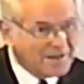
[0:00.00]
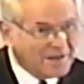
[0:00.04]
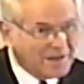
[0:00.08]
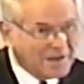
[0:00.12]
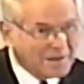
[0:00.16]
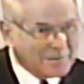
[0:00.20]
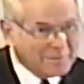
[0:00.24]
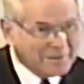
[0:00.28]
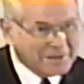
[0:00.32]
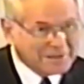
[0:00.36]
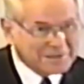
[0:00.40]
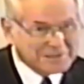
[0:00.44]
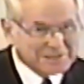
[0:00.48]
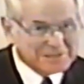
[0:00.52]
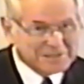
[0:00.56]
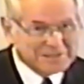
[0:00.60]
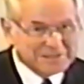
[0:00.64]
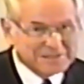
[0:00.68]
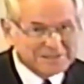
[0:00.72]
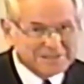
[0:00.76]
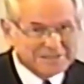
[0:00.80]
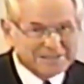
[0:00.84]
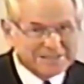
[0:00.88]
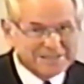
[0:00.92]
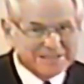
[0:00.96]
How
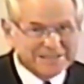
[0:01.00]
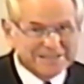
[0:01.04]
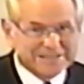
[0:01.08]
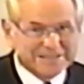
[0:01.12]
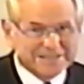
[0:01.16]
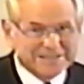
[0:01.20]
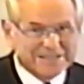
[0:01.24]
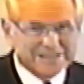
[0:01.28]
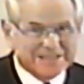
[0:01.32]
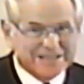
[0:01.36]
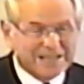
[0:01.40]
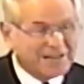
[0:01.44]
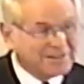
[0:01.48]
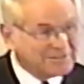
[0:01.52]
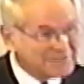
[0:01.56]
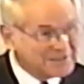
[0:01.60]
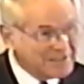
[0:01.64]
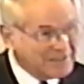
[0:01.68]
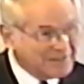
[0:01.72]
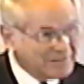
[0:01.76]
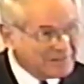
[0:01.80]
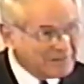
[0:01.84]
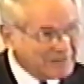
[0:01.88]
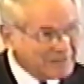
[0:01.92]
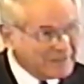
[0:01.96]
much? How
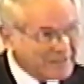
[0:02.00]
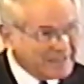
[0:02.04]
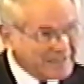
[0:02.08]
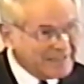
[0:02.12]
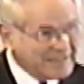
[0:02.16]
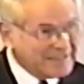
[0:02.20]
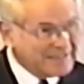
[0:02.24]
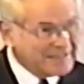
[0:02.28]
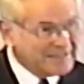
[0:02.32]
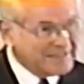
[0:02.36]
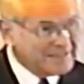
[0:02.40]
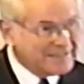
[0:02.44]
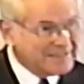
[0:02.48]
tenderly?